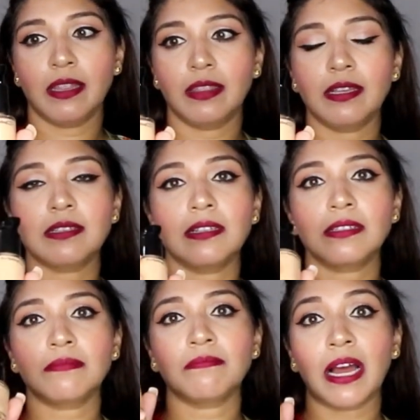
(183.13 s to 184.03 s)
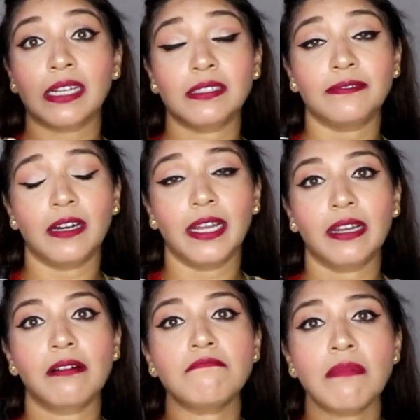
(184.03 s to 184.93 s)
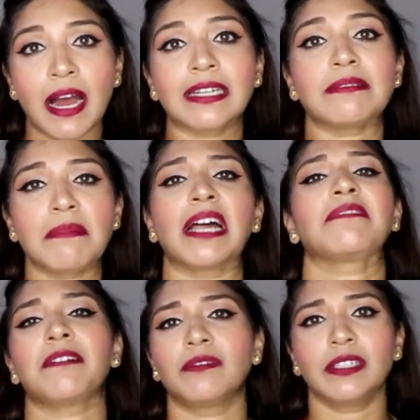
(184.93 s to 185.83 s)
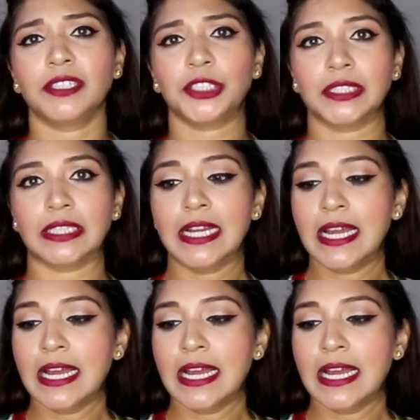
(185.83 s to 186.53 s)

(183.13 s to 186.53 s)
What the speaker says: This is a mattifying, a matte foundation.